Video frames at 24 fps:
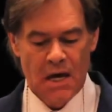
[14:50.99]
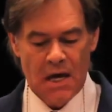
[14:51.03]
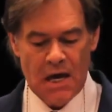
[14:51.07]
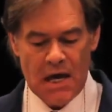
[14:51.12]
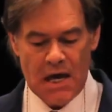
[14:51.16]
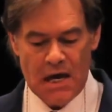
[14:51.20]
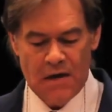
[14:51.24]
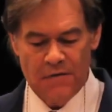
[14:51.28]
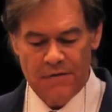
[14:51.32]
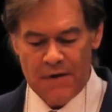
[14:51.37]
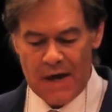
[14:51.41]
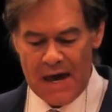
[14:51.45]

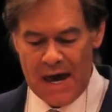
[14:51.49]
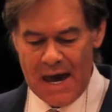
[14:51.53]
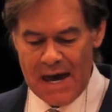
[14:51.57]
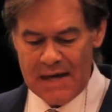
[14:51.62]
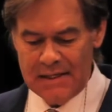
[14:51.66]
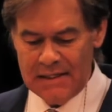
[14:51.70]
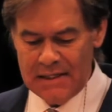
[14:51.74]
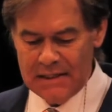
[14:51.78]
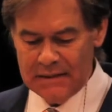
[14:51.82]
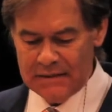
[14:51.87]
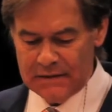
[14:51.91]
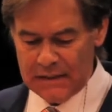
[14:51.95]
If
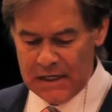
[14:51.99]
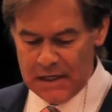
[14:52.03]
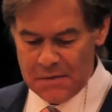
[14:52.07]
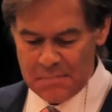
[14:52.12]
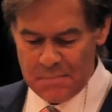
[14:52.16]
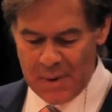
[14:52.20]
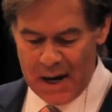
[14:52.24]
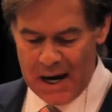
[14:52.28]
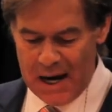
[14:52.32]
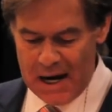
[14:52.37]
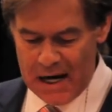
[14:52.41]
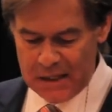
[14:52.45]
anything
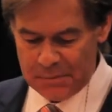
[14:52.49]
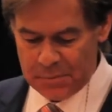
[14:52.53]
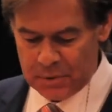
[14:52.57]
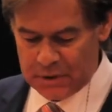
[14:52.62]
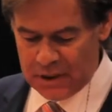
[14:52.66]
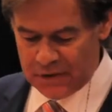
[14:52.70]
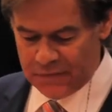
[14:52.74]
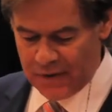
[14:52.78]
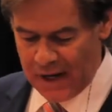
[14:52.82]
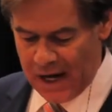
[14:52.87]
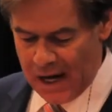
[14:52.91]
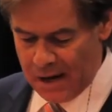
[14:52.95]
bad would
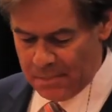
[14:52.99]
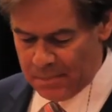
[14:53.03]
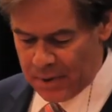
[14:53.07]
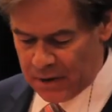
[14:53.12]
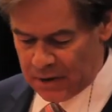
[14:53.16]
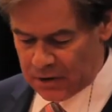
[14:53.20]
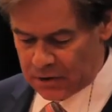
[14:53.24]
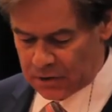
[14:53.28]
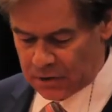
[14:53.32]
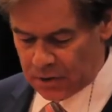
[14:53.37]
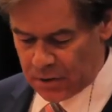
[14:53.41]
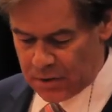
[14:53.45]
have
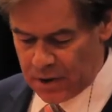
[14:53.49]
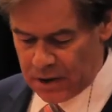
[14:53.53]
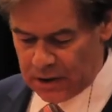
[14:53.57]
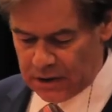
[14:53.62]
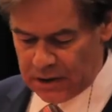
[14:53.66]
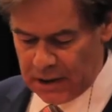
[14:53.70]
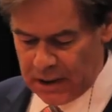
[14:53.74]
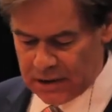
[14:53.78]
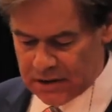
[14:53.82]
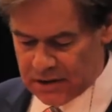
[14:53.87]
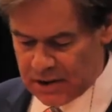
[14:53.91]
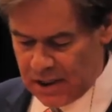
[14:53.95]
happened during
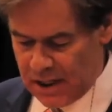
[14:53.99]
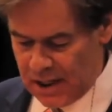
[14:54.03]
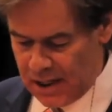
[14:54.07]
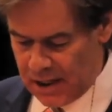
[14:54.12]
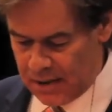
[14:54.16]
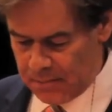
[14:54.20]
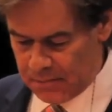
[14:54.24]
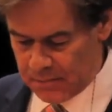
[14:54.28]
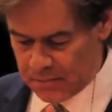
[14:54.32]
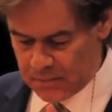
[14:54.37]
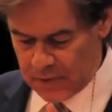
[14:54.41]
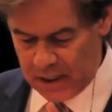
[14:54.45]
that
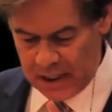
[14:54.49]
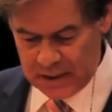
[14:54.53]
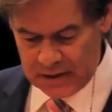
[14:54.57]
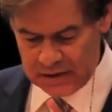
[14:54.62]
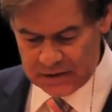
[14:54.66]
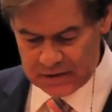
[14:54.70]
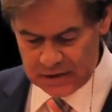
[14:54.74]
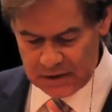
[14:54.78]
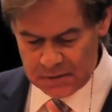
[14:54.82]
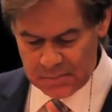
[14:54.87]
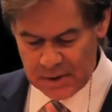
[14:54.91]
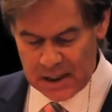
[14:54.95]
time,
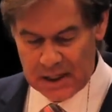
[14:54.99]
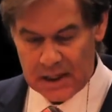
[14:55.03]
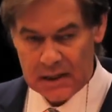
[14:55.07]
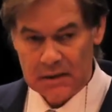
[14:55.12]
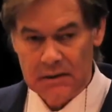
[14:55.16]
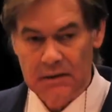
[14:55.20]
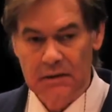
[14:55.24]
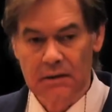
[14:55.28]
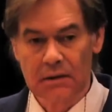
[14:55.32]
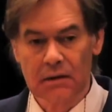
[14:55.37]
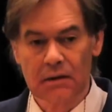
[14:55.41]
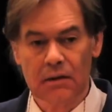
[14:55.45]
anything bad,
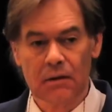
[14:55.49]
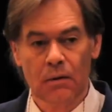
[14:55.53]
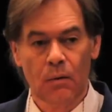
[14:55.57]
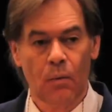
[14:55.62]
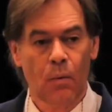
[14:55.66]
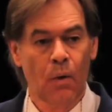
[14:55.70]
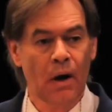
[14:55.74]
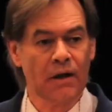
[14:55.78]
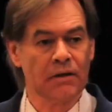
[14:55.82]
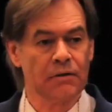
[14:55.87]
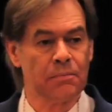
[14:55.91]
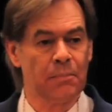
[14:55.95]

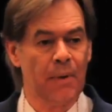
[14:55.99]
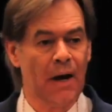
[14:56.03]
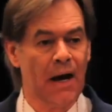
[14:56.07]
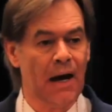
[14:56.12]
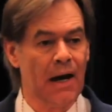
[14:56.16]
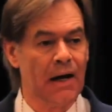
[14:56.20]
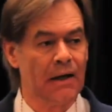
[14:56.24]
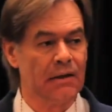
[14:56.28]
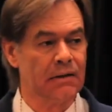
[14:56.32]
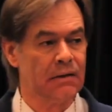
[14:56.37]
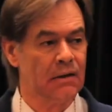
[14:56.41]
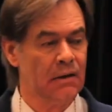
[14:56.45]
what
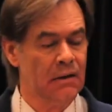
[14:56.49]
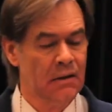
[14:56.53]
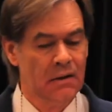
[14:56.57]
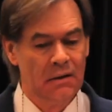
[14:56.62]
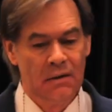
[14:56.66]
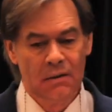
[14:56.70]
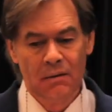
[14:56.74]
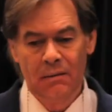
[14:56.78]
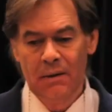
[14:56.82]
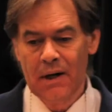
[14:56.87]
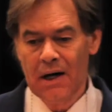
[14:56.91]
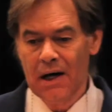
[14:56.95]
bad?
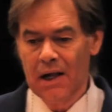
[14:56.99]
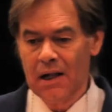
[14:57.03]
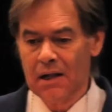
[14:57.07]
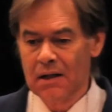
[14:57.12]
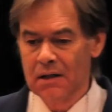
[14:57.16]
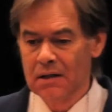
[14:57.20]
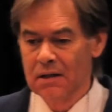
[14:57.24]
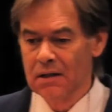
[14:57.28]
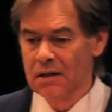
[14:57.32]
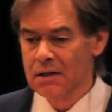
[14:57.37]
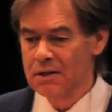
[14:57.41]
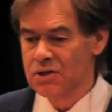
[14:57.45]
Well,
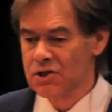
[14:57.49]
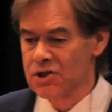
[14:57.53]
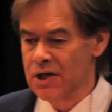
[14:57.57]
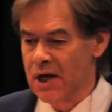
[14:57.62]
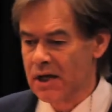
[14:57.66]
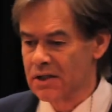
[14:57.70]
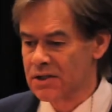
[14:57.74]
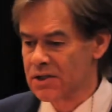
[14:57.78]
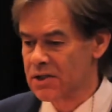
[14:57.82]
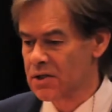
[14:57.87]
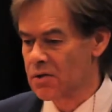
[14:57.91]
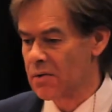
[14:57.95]

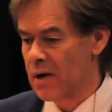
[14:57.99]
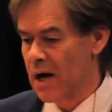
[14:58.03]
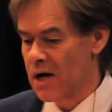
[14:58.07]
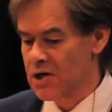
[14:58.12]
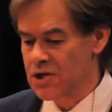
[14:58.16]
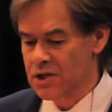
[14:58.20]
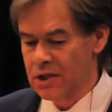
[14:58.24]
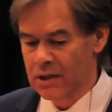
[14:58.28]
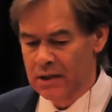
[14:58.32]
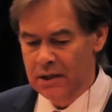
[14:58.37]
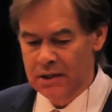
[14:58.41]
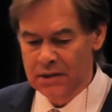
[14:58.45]
jets
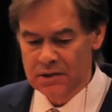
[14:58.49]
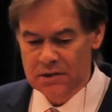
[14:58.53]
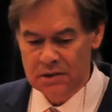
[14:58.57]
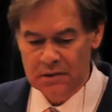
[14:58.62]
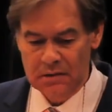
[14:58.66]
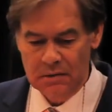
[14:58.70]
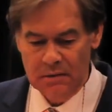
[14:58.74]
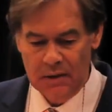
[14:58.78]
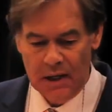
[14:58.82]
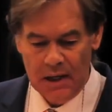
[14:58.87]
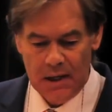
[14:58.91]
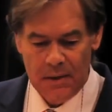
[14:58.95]
crashing
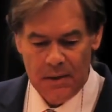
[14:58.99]
into